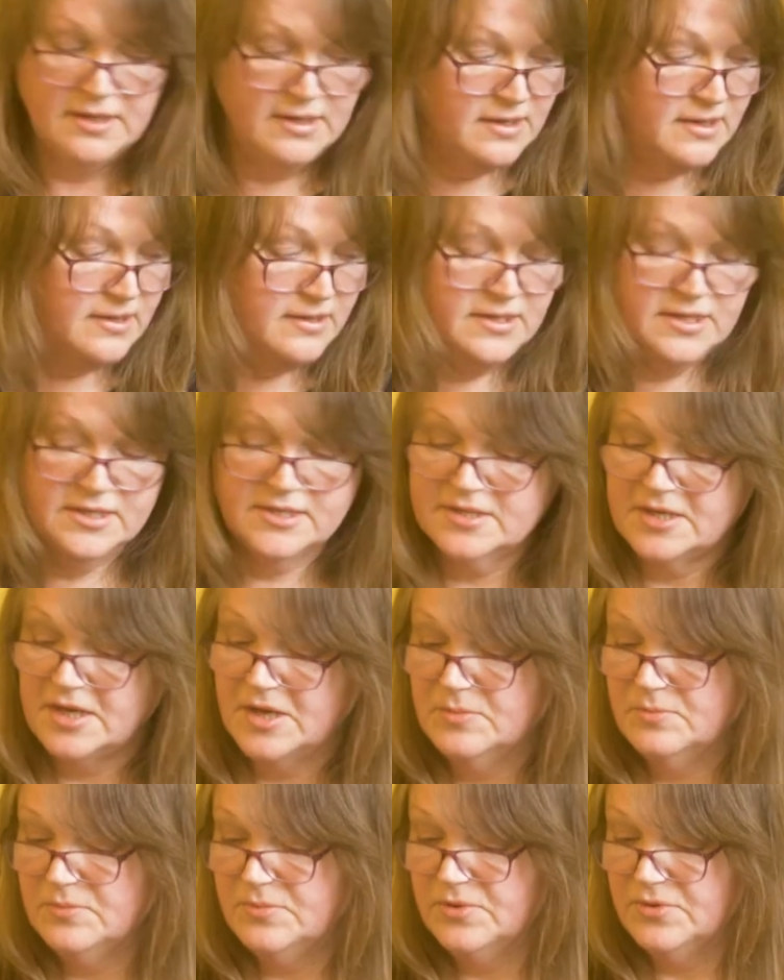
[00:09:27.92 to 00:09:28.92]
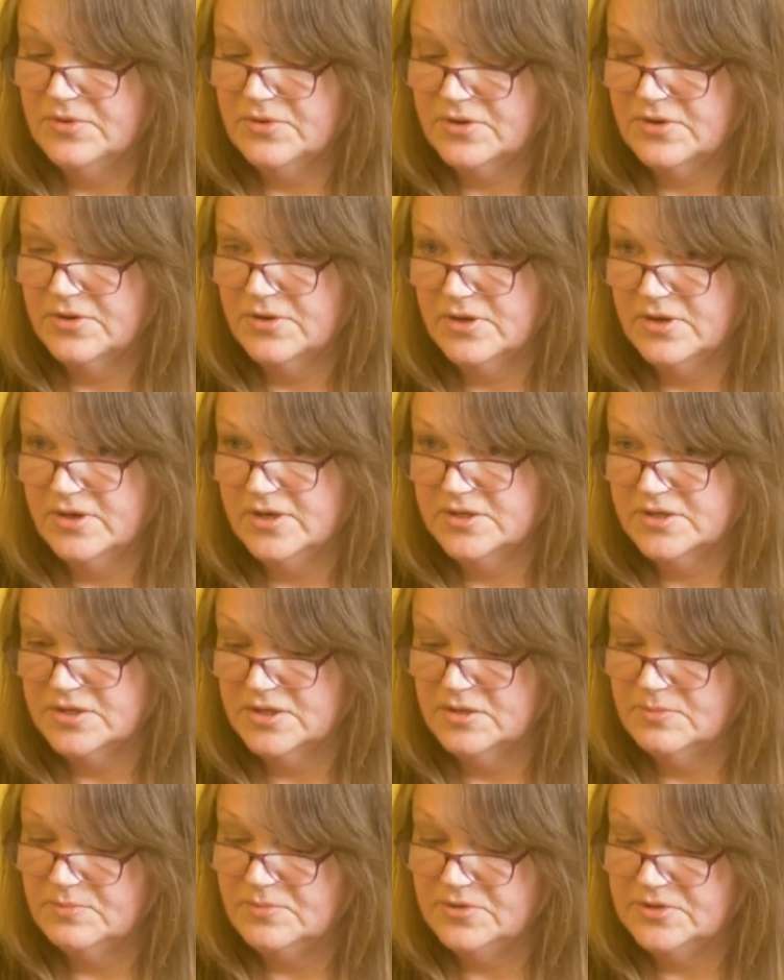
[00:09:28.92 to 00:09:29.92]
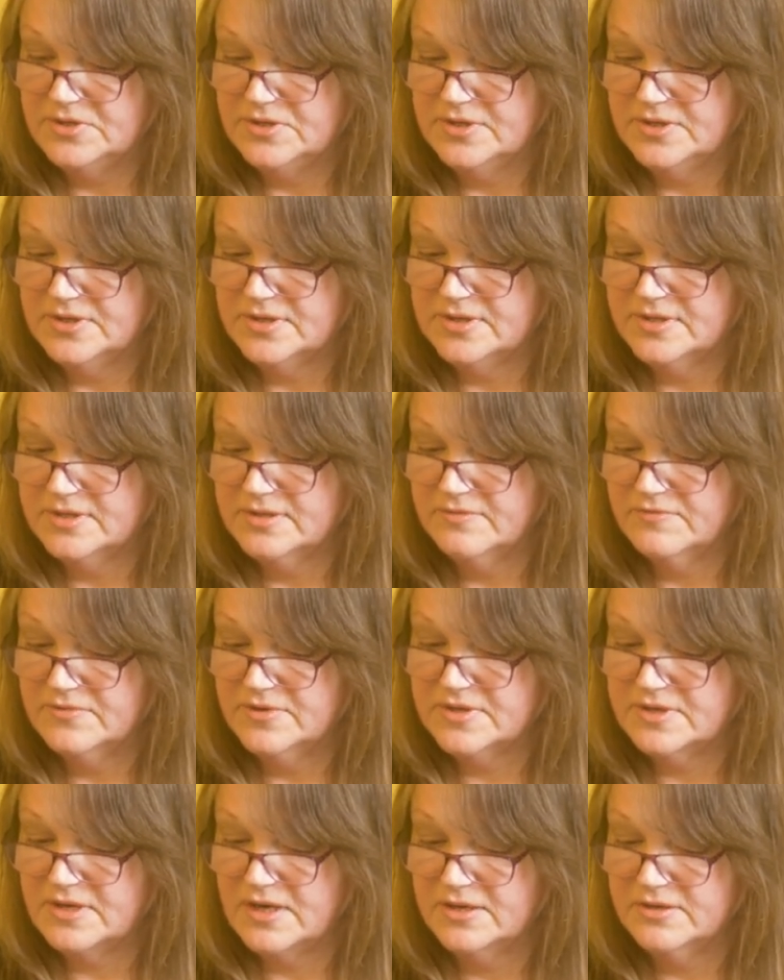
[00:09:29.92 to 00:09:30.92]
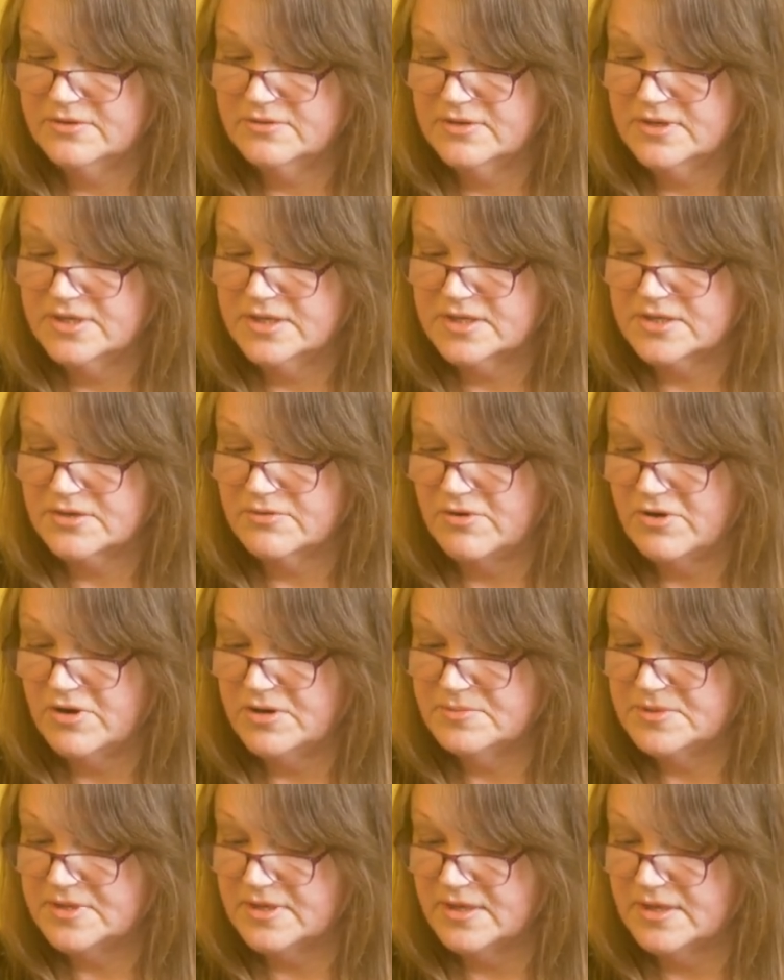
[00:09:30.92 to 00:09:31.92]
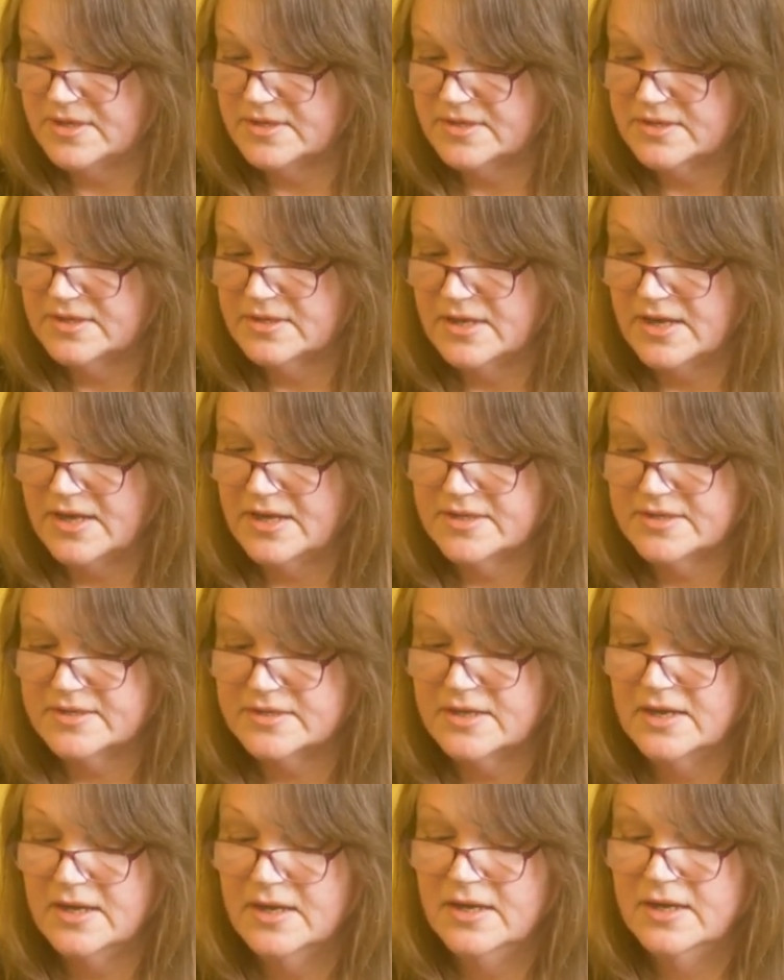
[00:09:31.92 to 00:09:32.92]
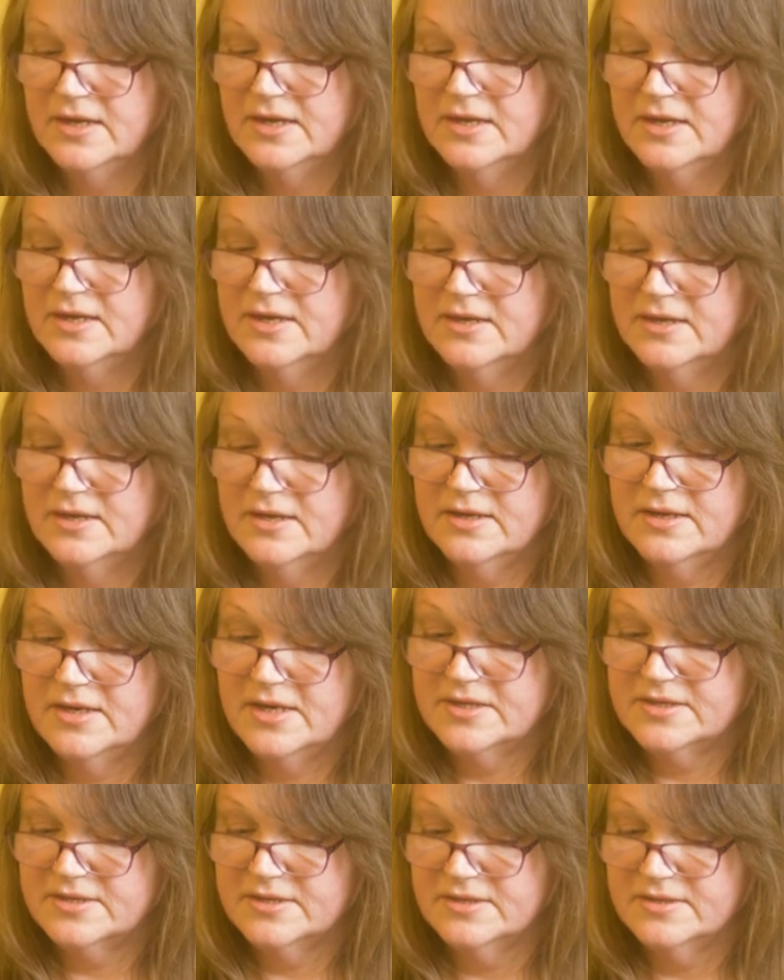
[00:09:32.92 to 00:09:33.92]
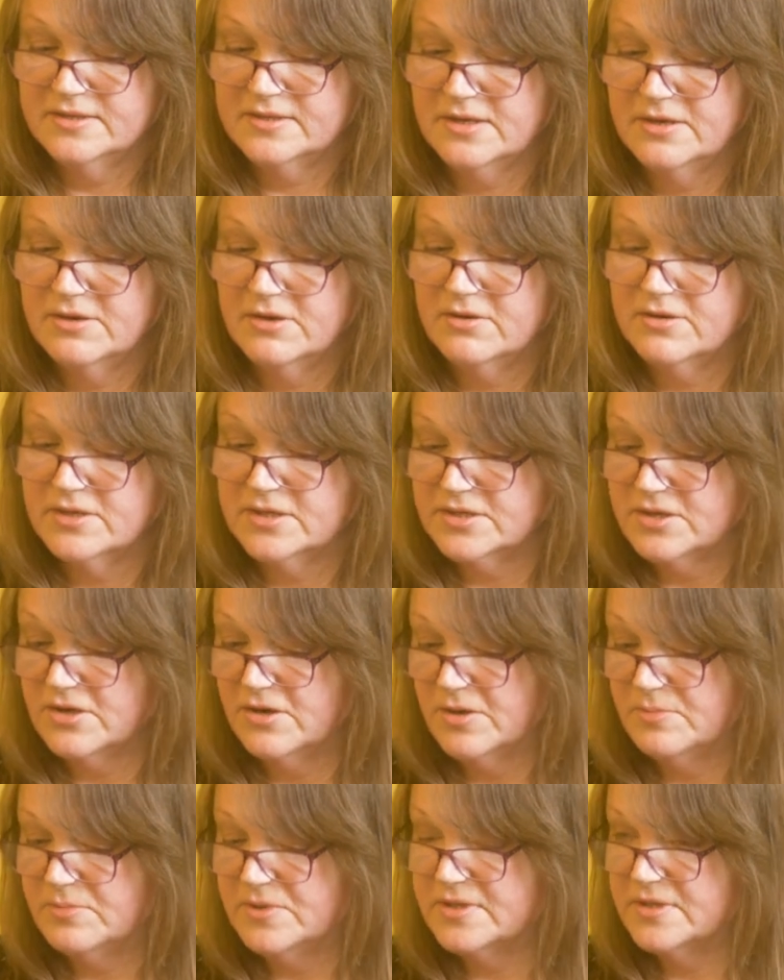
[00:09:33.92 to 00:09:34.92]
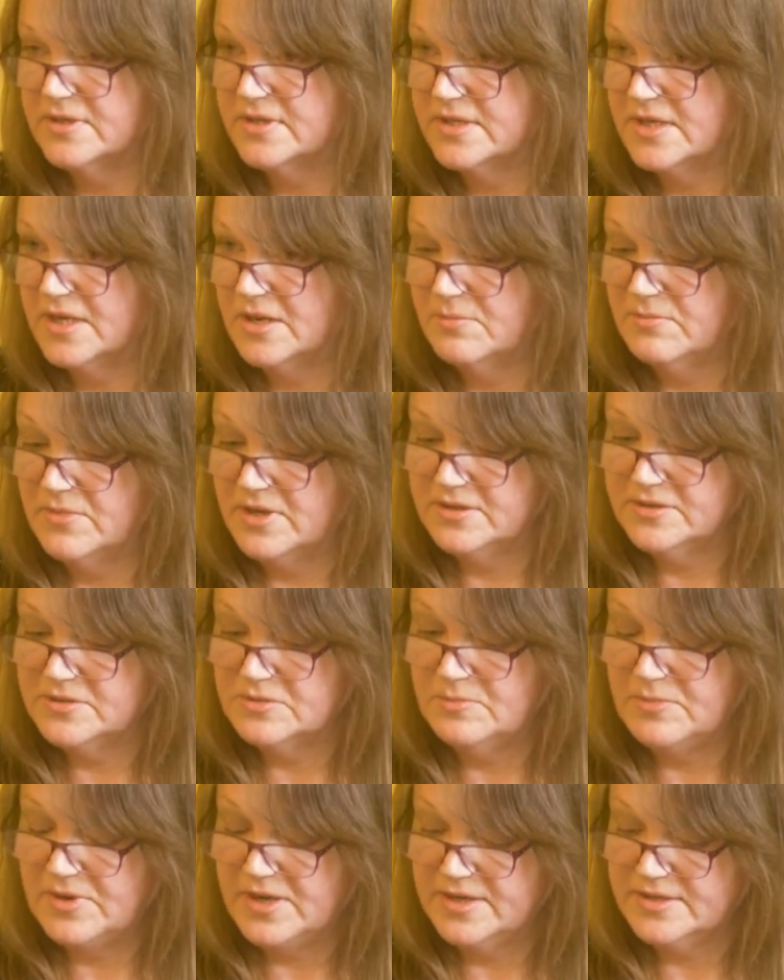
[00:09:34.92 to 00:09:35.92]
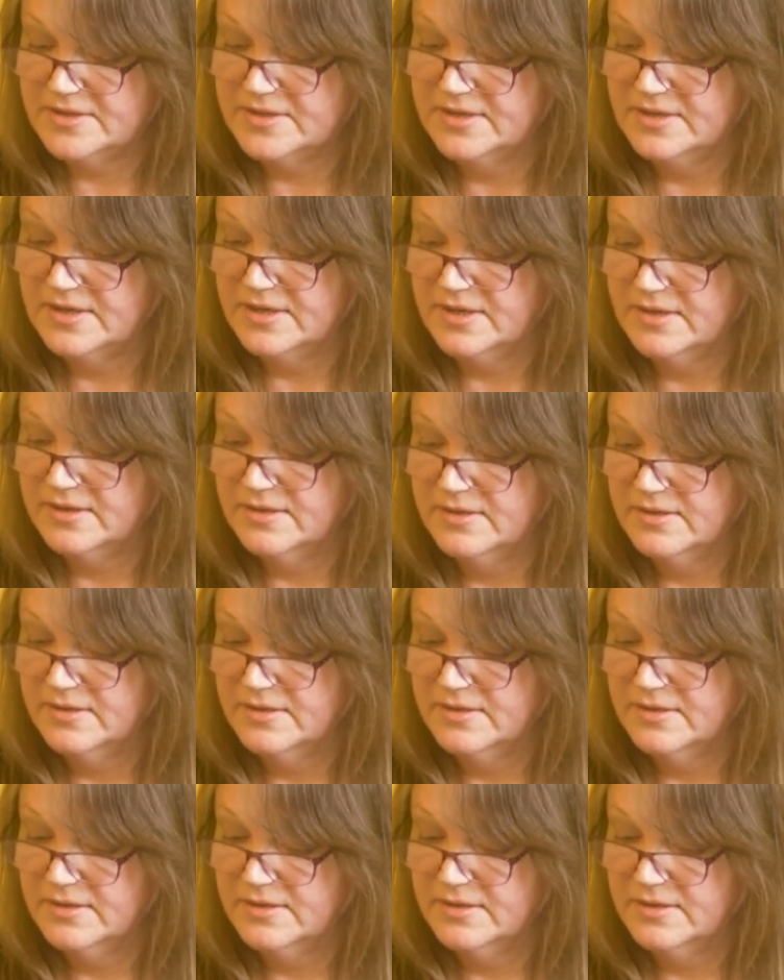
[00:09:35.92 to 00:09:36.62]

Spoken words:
In this same book, Guide to the Buddhas, Vasantara describes it as, in essence, an archetype is a deep mental patterning.